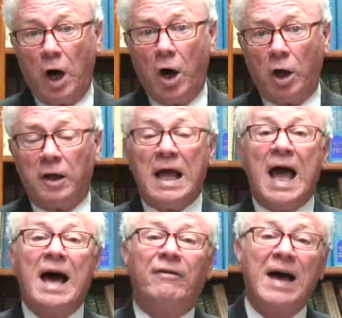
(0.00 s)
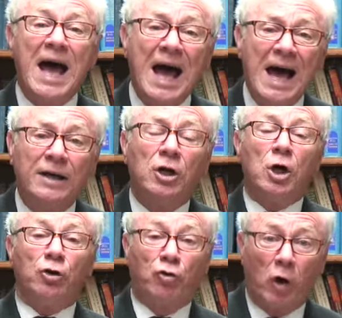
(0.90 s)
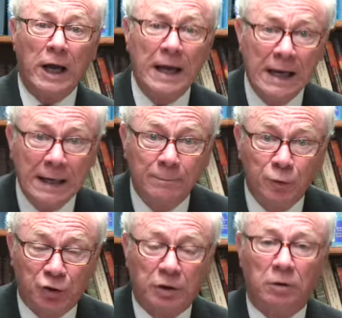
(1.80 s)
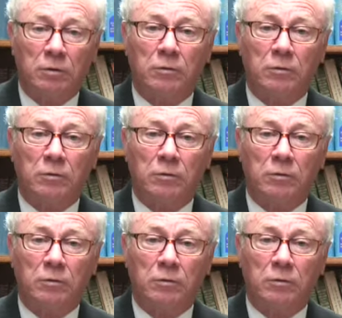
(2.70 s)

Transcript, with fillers: all, have had dreams.